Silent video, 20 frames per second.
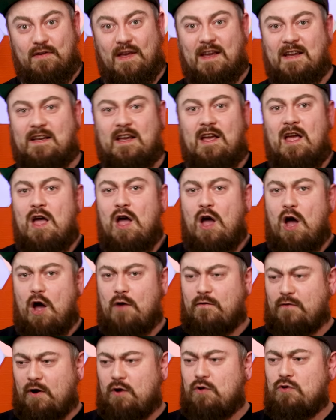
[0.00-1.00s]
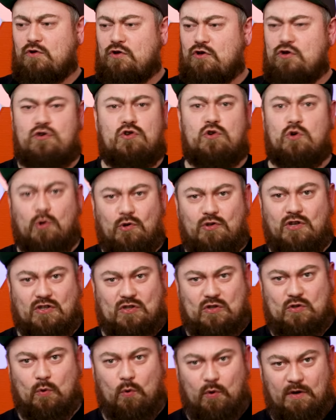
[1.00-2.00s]
Think of how huge a
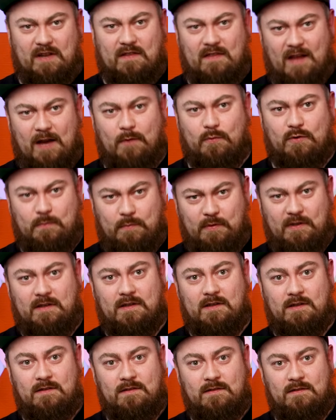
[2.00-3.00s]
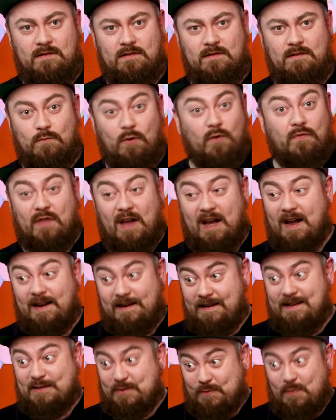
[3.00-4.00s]
story that would be. Well,
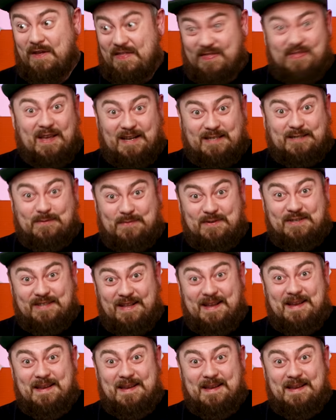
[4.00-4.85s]
that is what this was